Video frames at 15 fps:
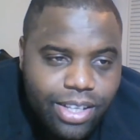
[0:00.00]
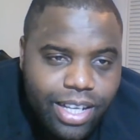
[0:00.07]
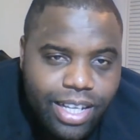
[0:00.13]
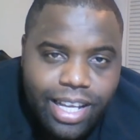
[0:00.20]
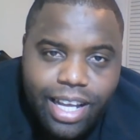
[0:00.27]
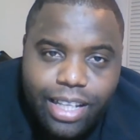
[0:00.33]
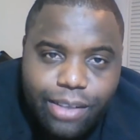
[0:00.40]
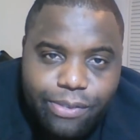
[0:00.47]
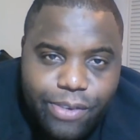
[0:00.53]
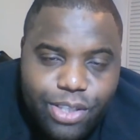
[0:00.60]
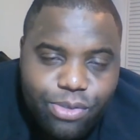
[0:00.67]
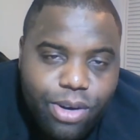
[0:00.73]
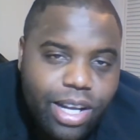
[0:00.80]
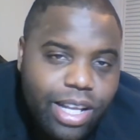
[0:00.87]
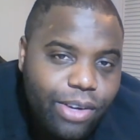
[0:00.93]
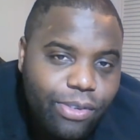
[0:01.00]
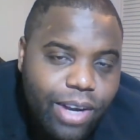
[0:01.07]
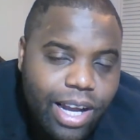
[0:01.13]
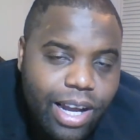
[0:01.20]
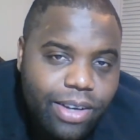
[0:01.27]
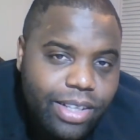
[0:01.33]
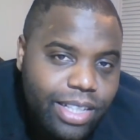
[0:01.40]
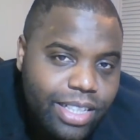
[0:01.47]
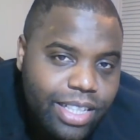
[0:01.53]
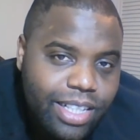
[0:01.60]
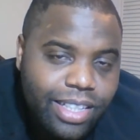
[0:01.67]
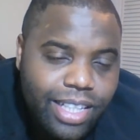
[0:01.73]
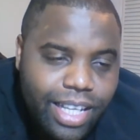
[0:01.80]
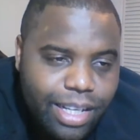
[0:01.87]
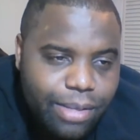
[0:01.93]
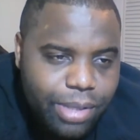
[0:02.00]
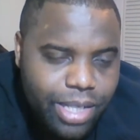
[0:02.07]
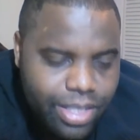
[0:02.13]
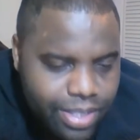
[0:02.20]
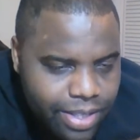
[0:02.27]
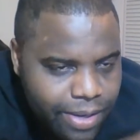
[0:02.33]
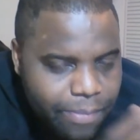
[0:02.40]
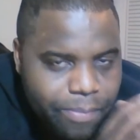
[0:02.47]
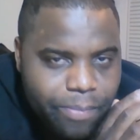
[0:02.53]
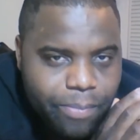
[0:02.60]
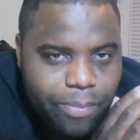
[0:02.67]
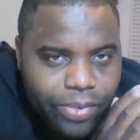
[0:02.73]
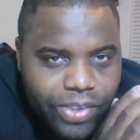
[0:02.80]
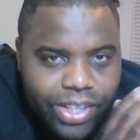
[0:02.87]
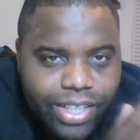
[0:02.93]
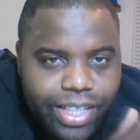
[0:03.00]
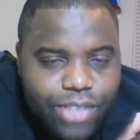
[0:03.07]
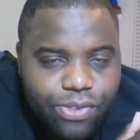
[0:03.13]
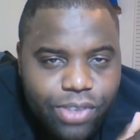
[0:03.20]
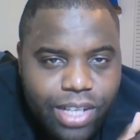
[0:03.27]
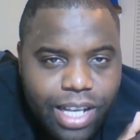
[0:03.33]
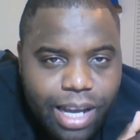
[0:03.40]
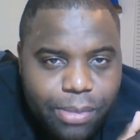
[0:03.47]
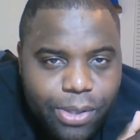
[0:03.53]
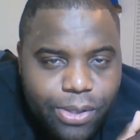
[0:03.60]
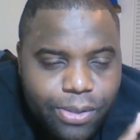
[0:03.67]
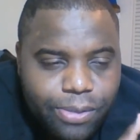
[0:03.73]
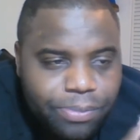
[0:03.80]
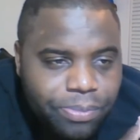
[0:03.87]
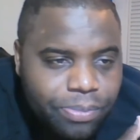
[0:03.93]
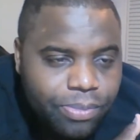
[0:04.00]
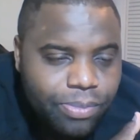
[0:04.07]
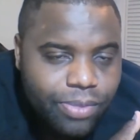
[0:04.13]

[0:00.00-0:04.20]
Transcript: you got elephants running around and killing enemies, it looks phenomenal.